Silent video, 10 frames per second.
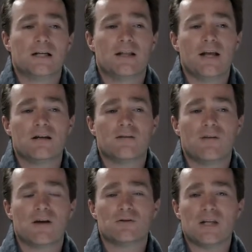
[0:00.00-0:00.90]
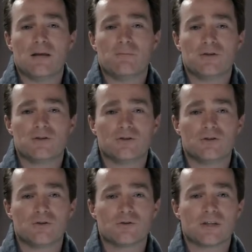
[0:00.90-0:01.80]
Then I found AP
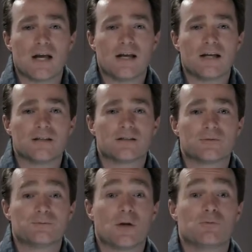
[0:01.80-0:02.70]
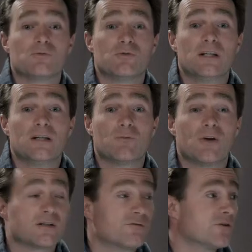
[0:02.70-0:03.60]
Studios, and I was really
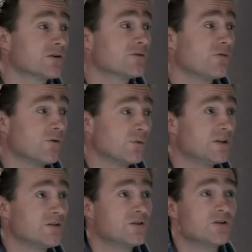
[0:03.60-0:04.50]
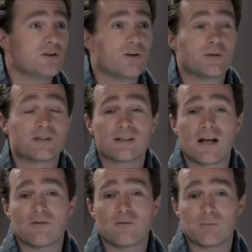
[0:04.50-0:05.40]
impressed, first of all, with the studio
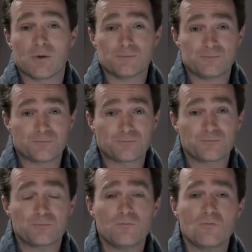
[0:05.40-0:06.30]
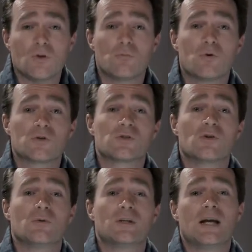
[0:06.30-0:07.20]
itself, but more
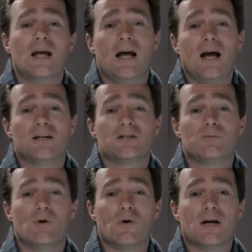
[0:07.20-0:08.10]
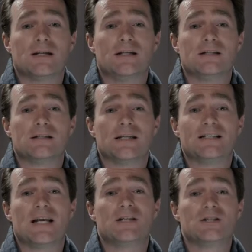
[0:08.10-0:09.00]
so with Antimo and his
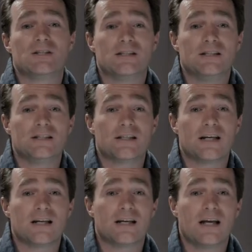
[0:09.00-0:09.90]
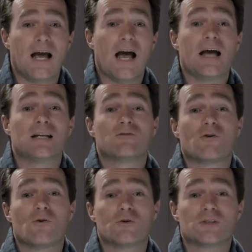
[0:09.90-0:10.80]
attention to detail. And of
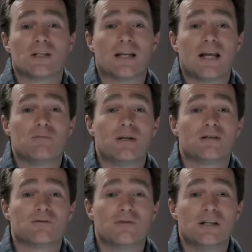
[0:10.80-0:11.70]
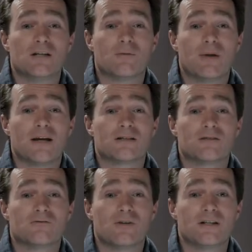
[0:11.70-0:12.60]
course, it came in at a really
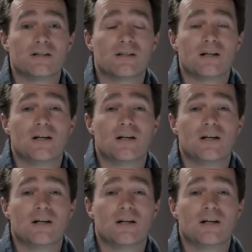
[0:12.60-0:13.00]
competitive rate.